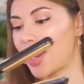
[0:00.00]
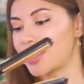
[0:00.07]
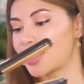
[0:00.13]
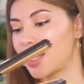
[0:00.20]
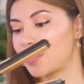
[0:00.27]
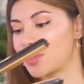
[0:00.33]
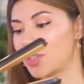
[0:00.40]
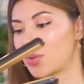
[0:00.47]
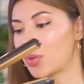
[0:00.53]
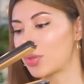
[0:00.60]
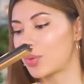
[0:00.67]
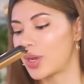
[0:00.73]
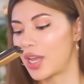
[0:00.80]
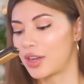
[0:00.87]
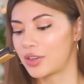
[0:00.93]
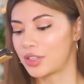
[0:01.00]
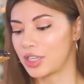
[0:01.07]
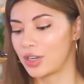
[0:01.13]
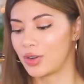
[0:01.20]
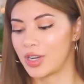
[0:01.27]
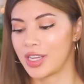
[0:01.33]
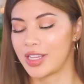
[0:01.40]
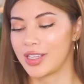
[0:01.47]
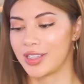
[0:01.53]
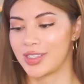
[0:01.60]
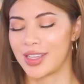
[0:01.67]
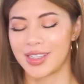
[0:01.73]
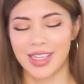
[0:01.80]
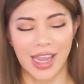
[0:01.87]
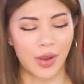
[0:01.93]
cranked up to 300
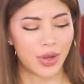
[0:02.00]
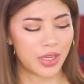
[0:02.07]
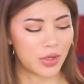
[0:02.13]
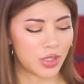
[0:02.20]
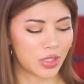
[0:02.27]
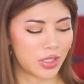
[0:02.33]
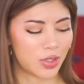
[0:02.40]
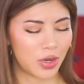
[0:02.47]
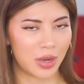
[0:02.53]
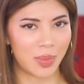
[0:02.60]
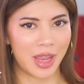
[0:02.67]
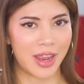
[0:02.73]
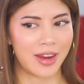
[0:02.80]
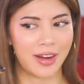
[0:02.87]
degrees. That's how I usually straighten my